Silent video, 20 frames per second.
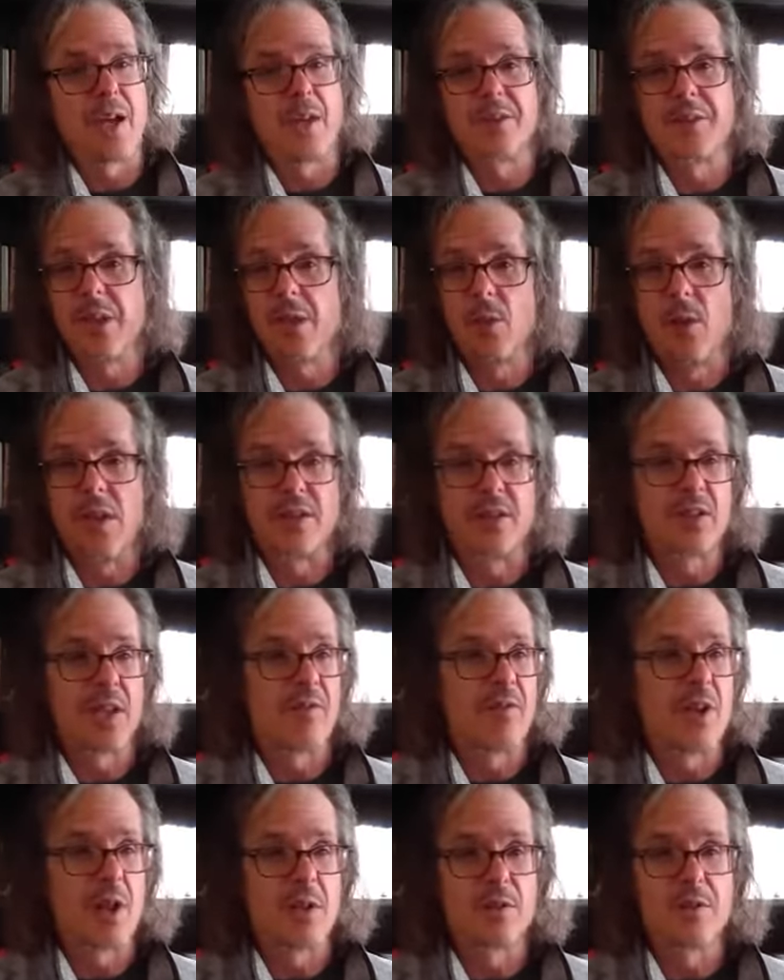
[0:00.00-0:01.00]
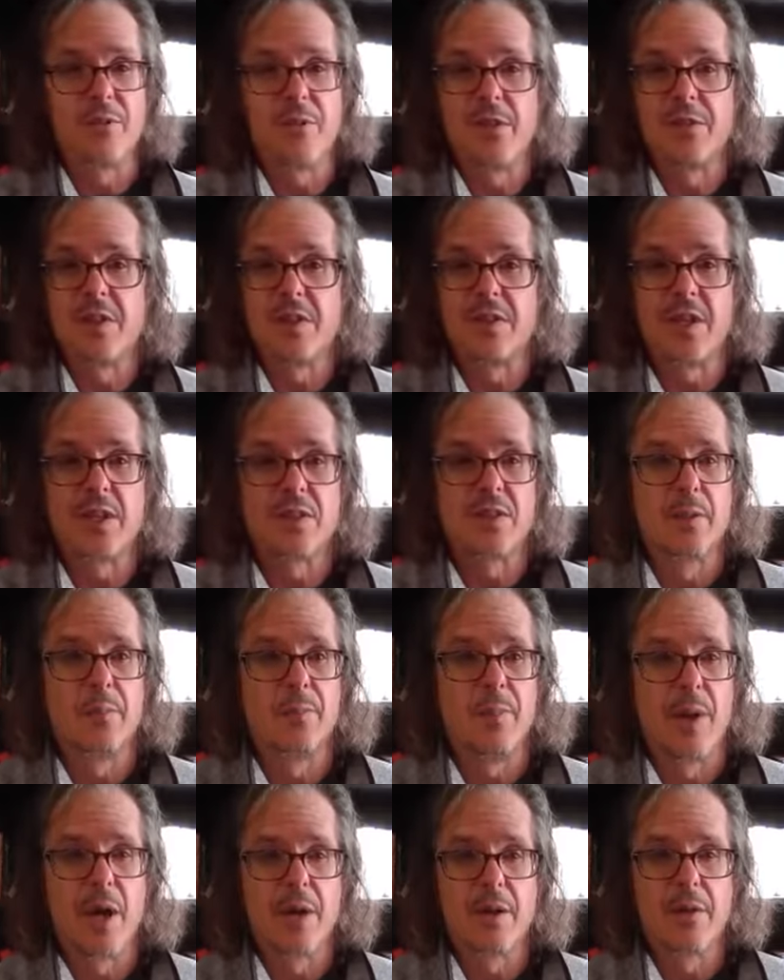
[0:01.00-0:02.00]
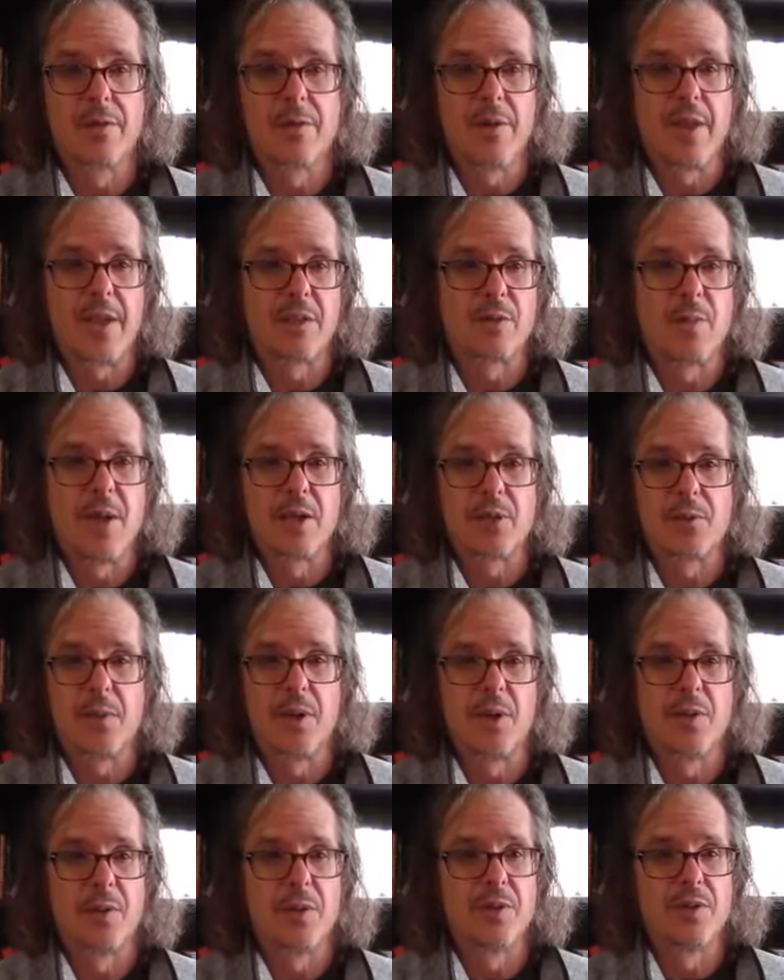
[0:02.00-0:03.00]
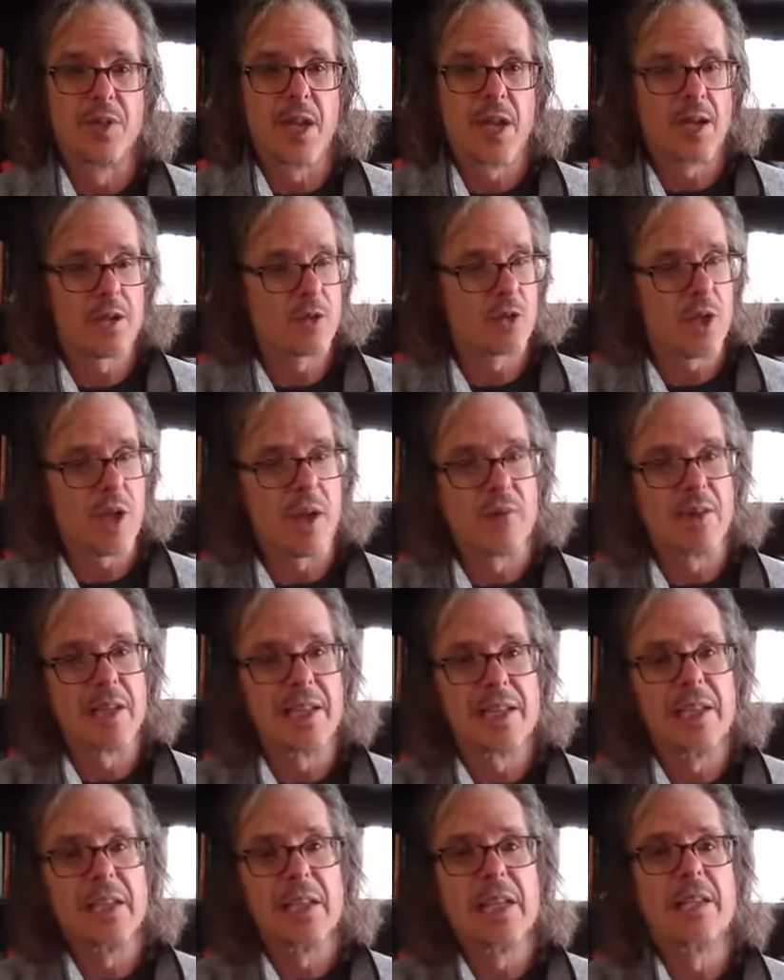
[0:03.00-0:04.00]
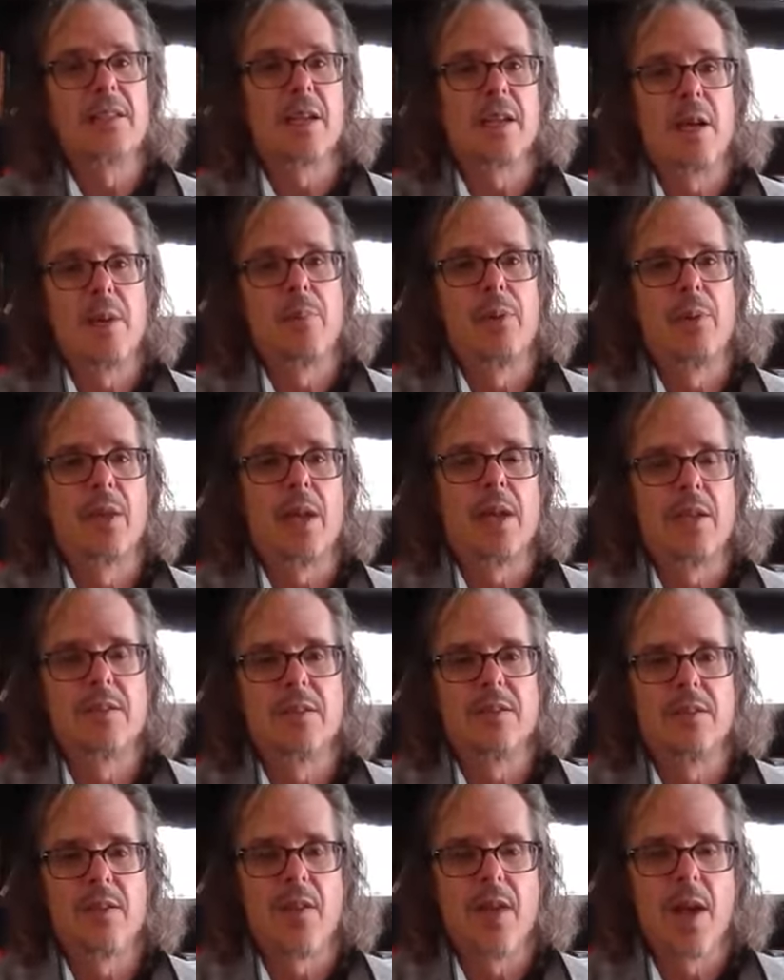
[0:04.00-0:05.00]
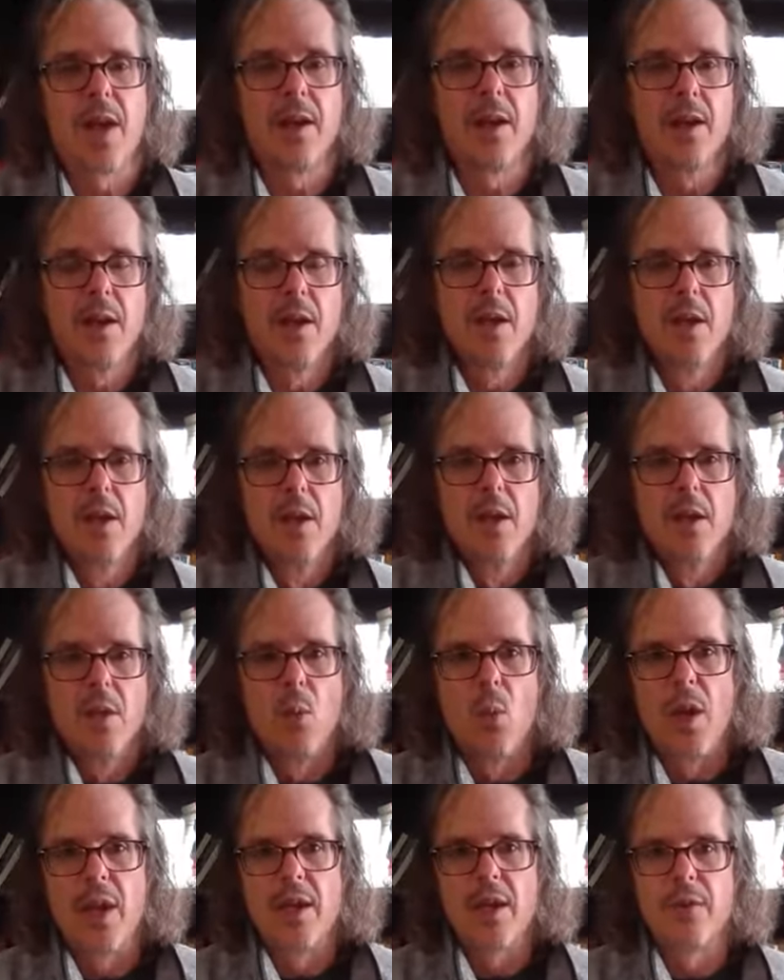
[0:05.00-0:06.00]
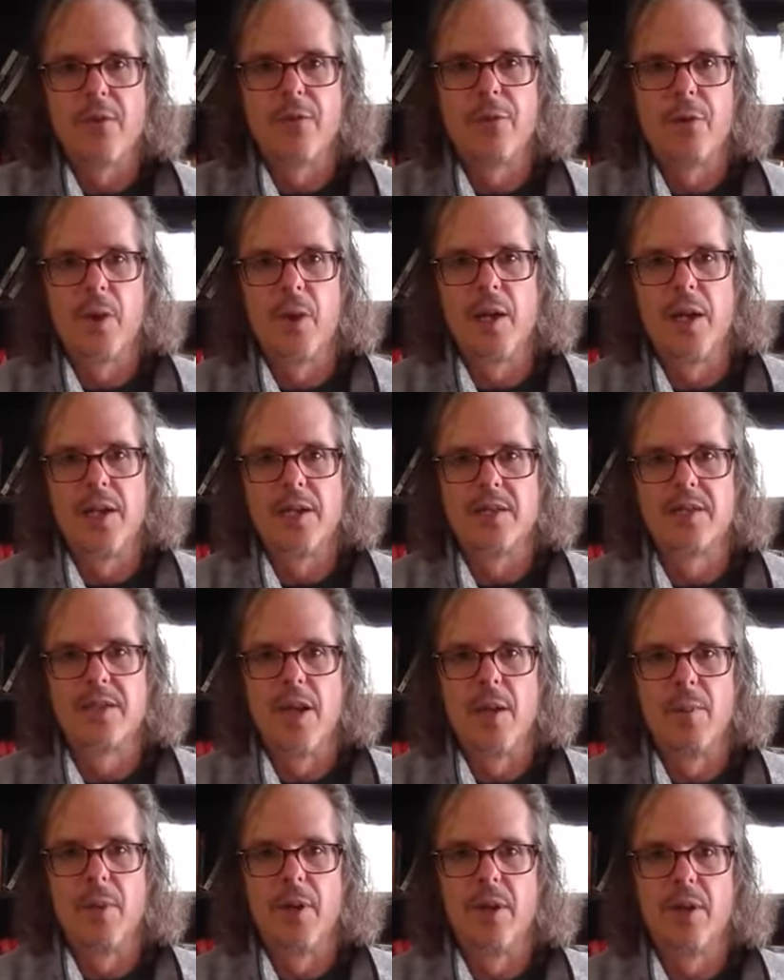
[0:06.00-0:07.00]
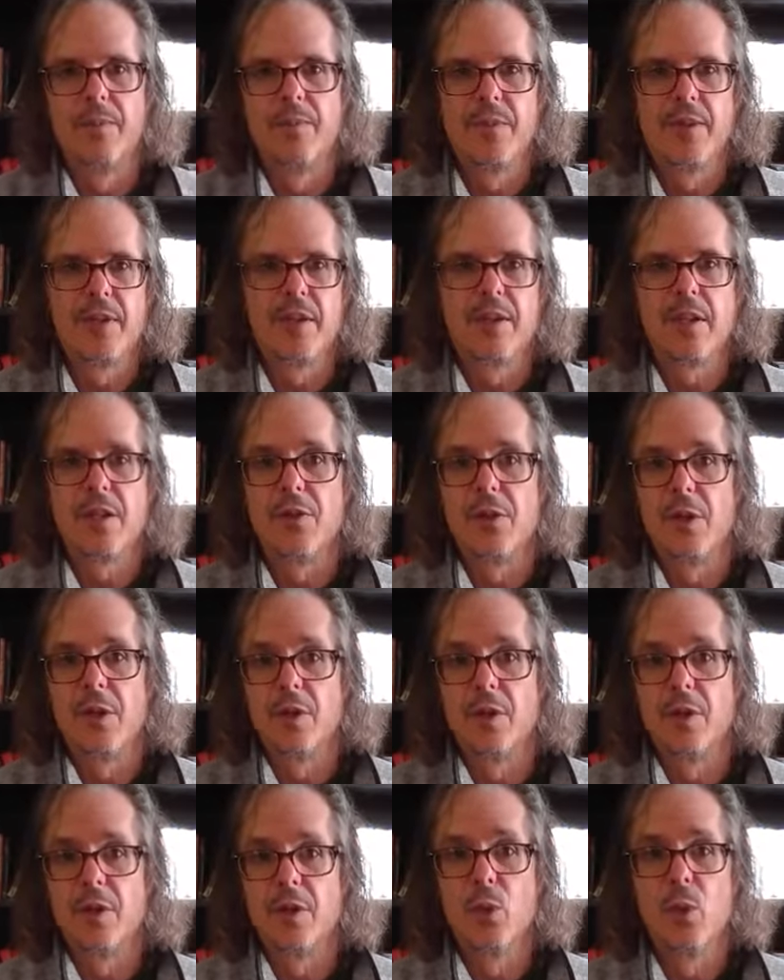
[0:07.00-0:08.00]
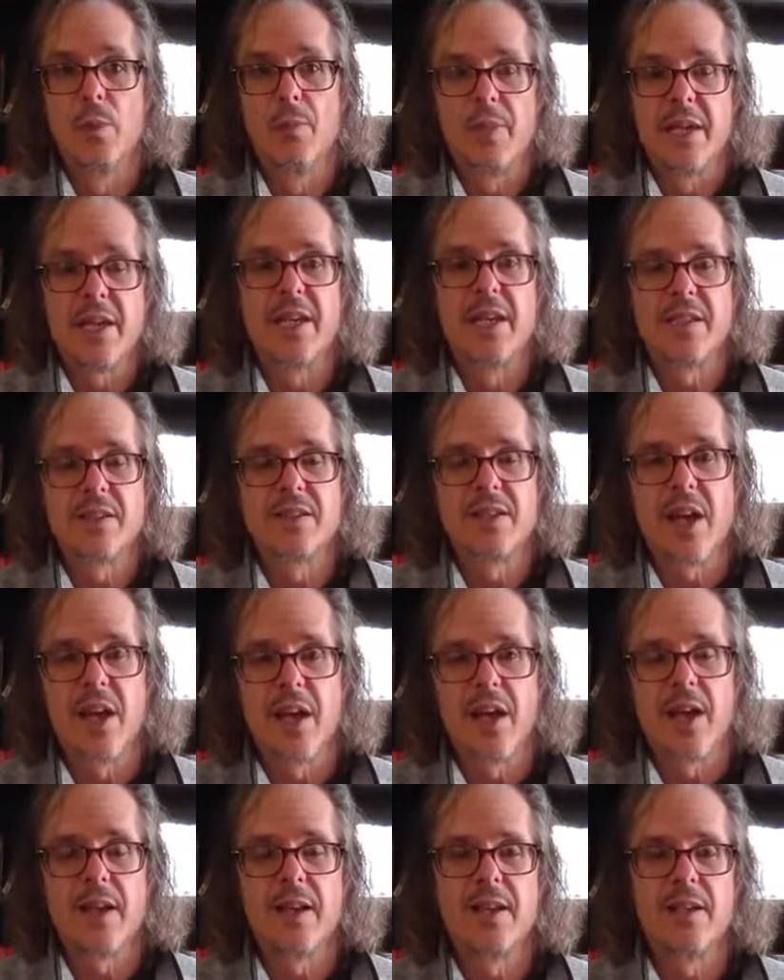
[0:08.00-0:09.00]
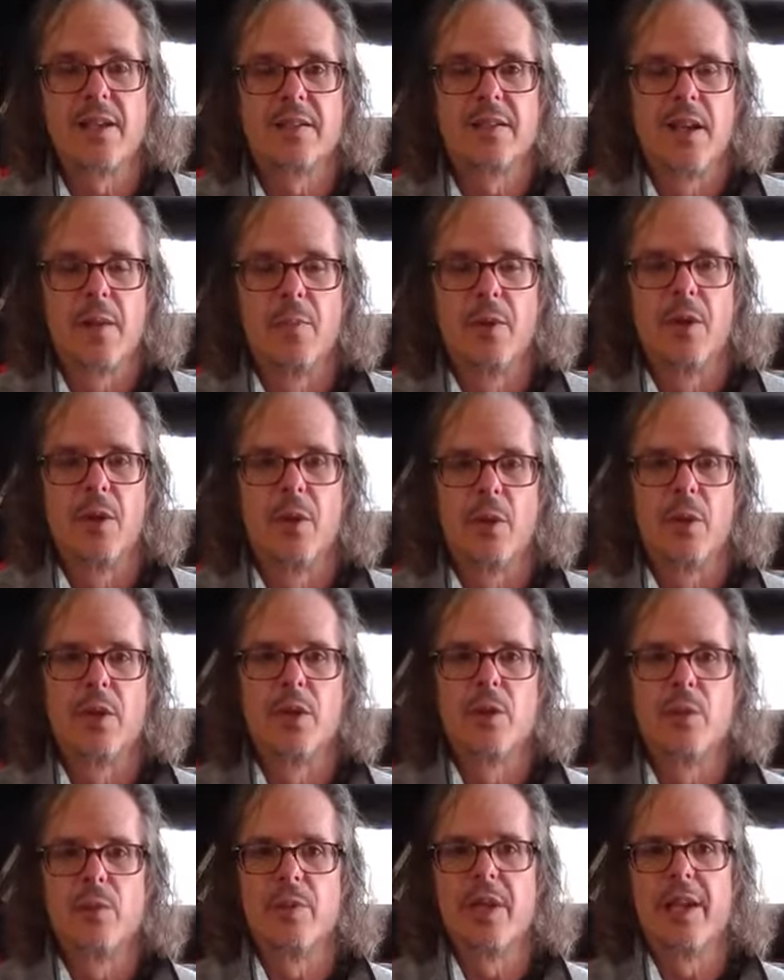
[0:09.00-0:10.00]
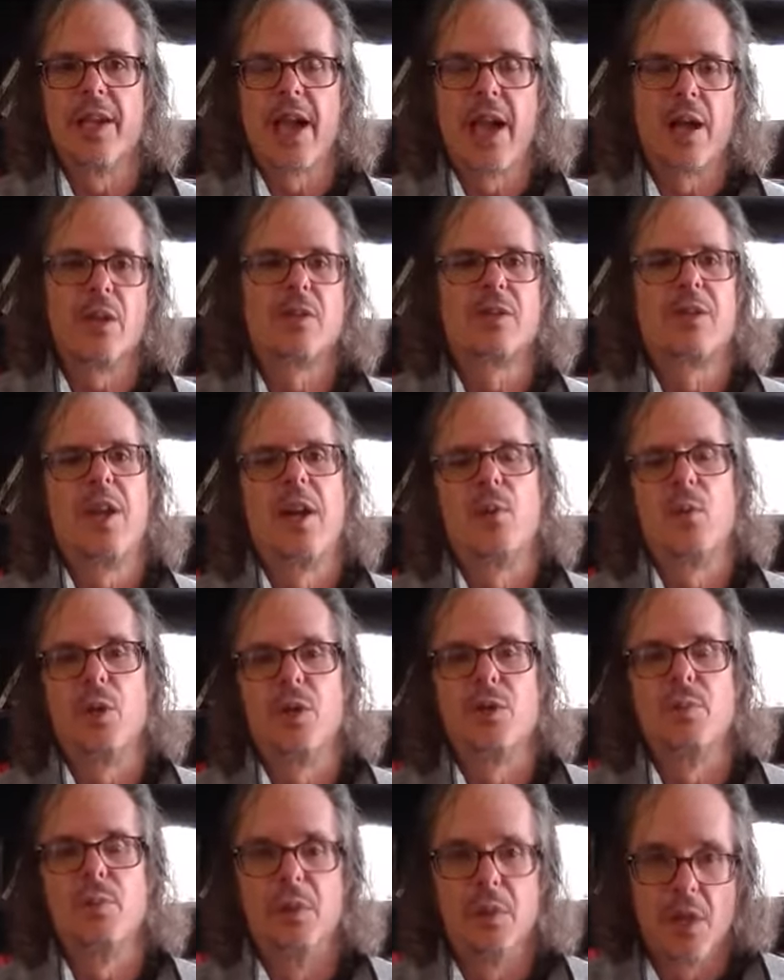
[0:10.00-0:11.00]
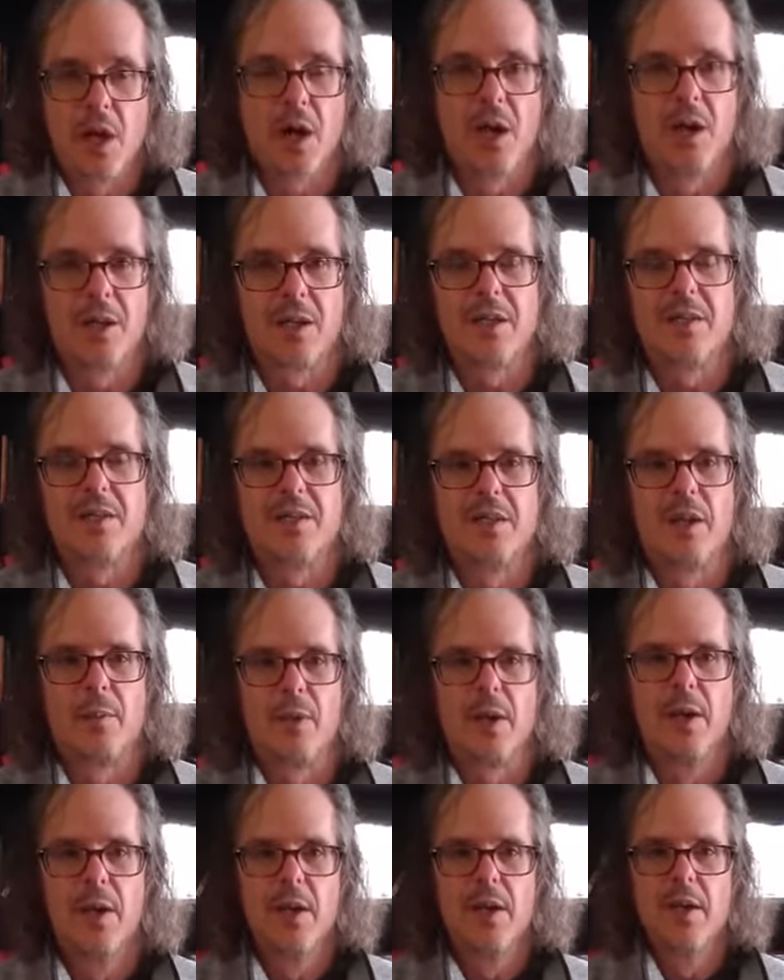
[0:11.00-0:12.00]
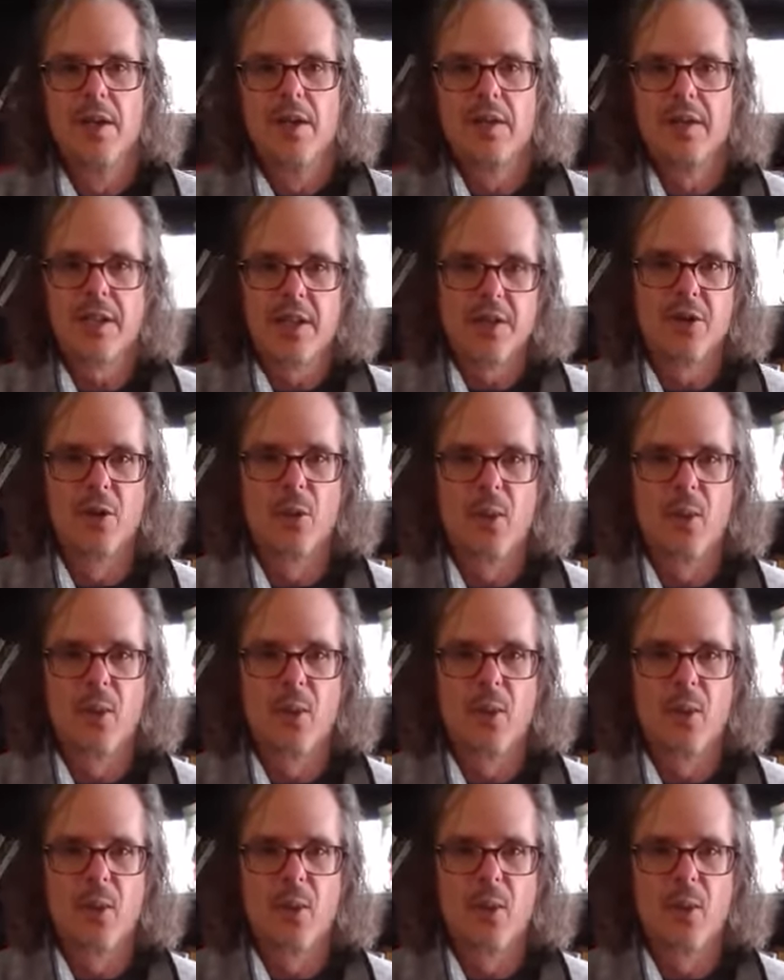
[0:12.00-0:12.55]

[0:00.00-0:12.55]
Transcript: I'll tell you what, $7.50 a bottle for that Smashberry Rosé. You should have at least a couple cases of that waiting for uh, summer, either you being inside in summer or you being outside where you belong in summer. Either